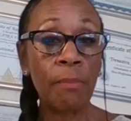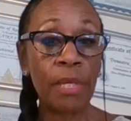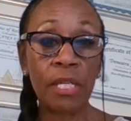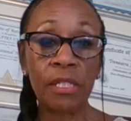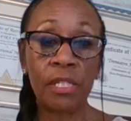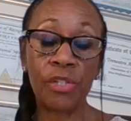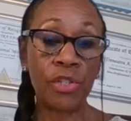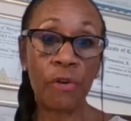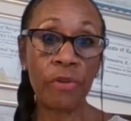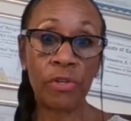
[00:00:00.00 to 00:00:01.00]
because
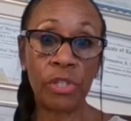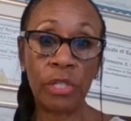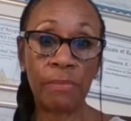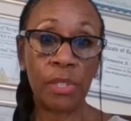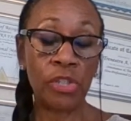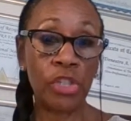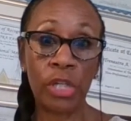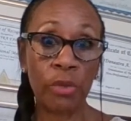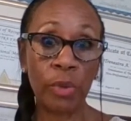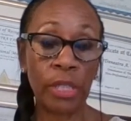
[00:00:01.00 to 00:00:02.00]
conservatorships
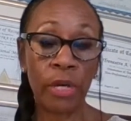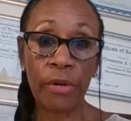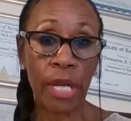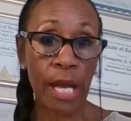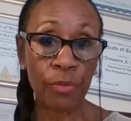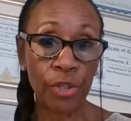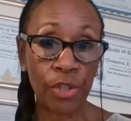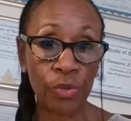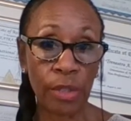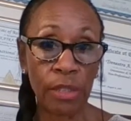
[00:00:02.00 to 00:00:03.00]
generally are not
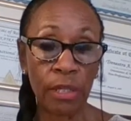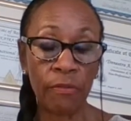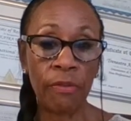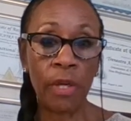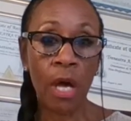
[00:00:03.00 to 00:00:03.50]
restrictive.